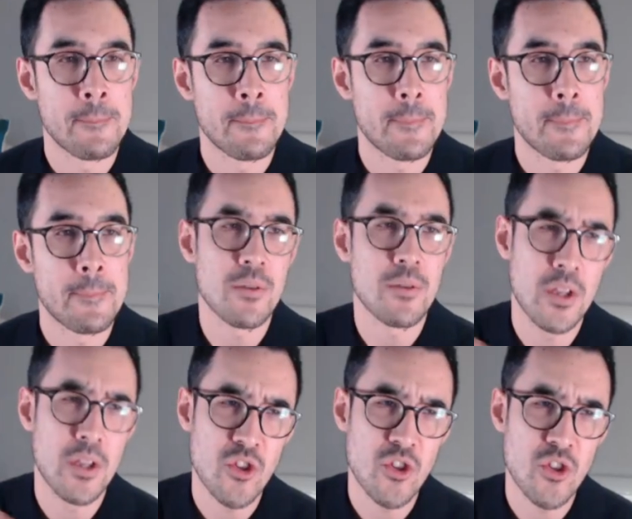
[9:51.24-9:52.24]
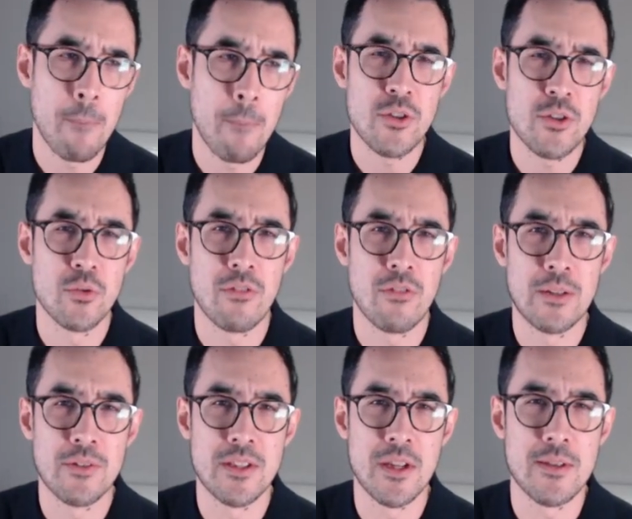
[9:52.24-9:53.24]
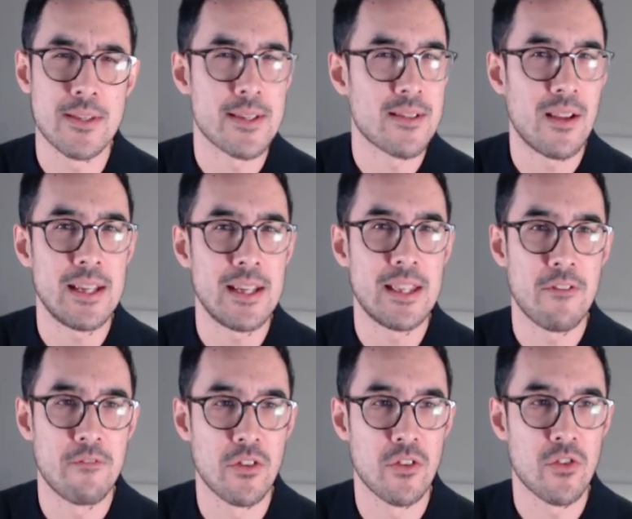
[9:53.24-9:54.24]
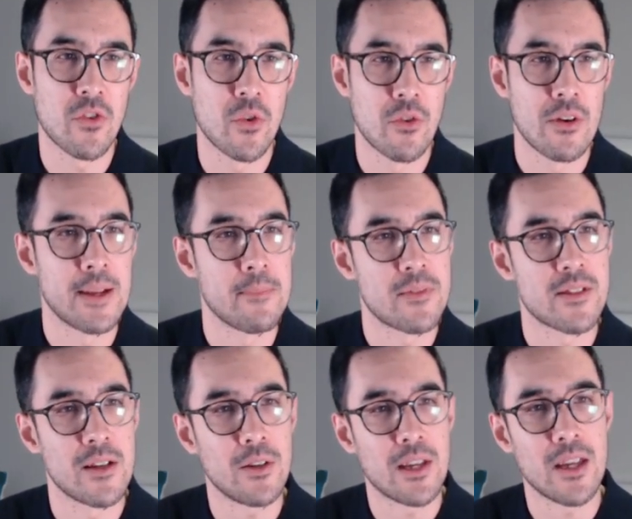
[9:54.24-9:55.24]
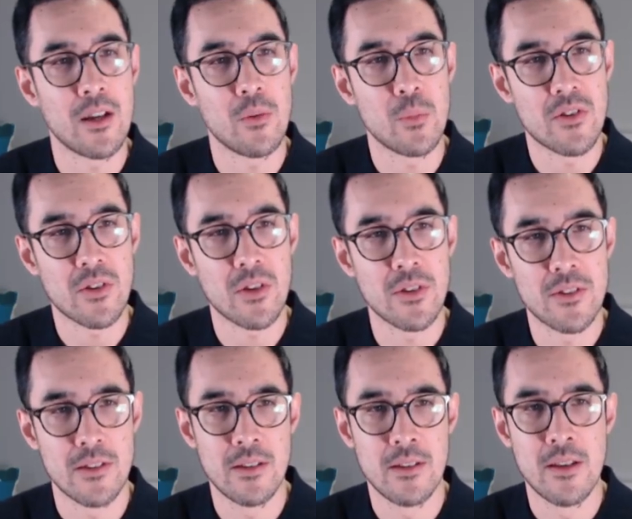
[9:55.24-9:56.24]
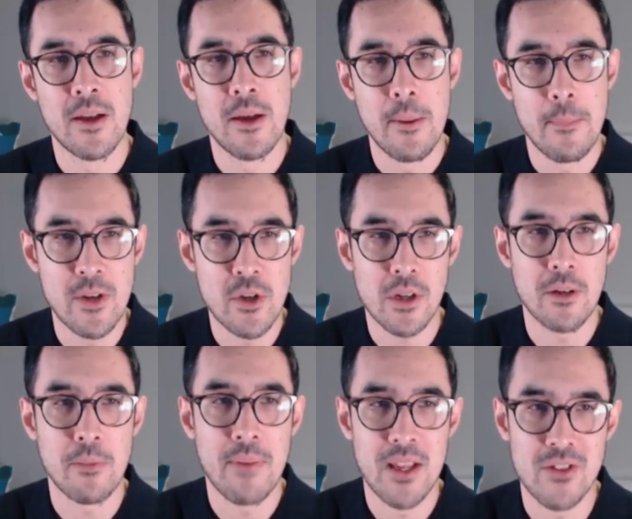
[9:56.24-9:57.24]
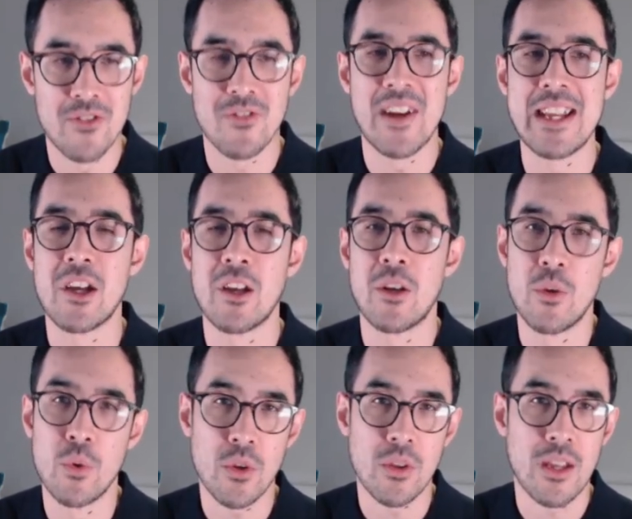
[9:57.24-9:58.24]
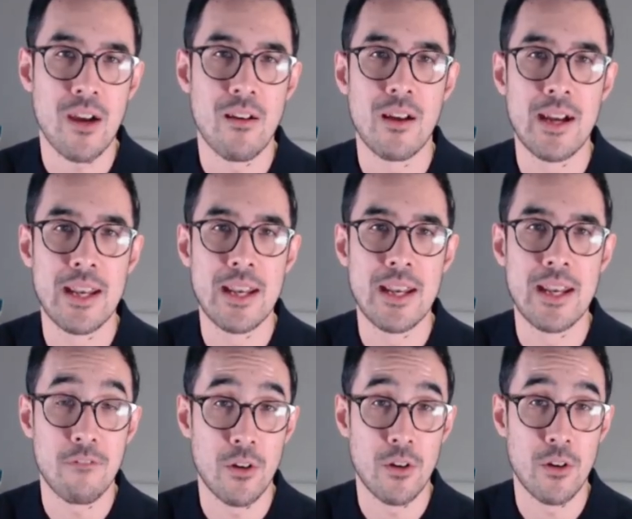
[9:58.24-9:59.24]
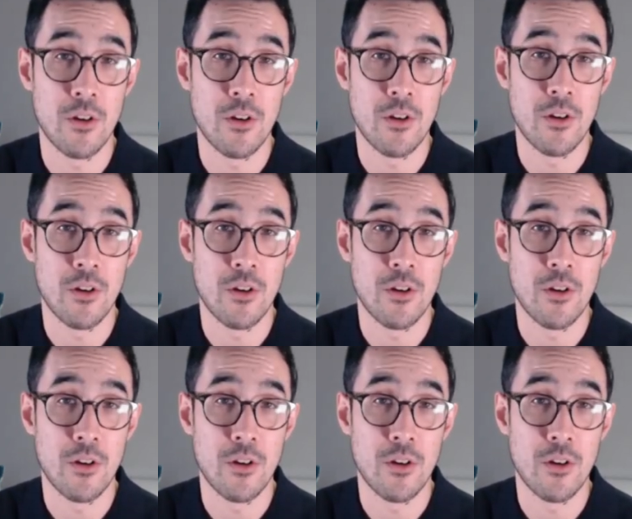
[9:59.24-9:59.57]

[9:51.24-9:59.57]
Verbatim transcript: In terms of the top battlegrounds, though, it's a slightly different story. So looking at Wisconsin, Michigan, Pennsylvania, North Carolina, Florida, and